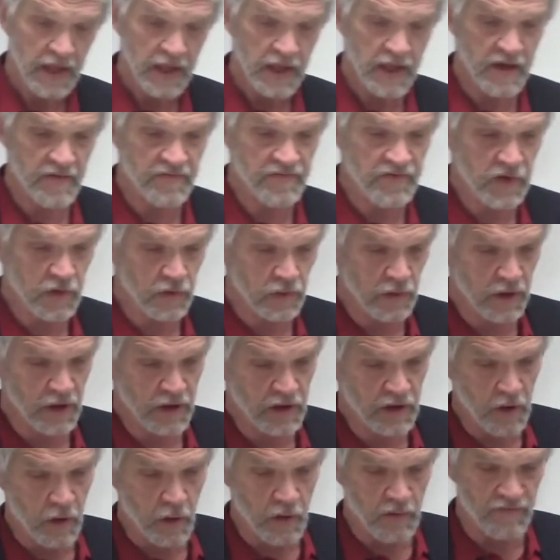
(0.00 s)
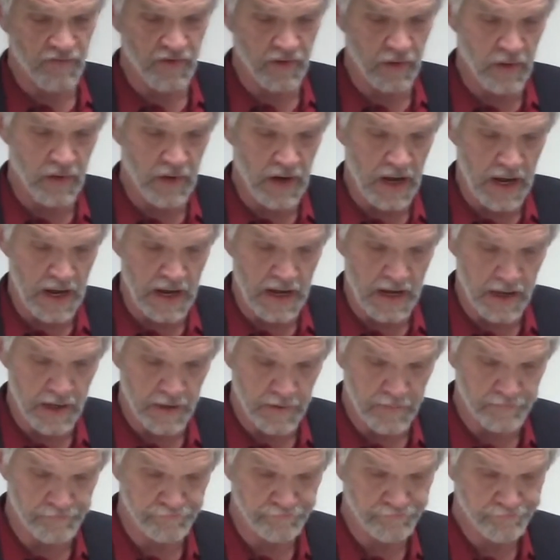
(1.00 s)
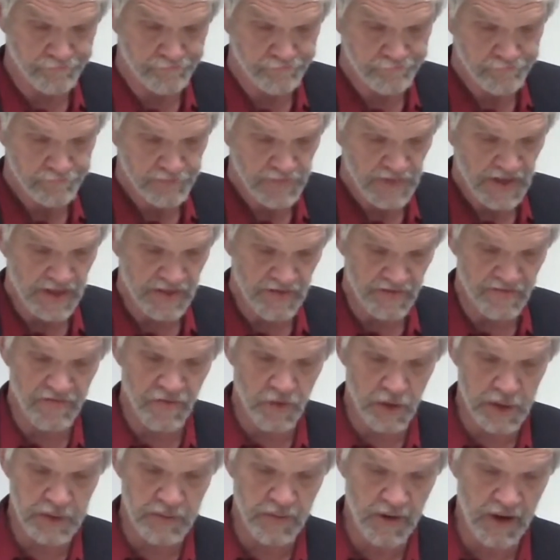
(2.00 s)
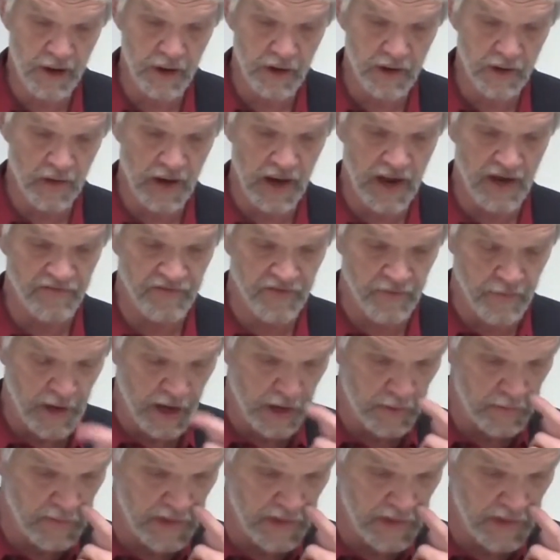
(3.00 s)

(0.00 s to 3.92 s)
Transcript: If you look over in the first paragraph, about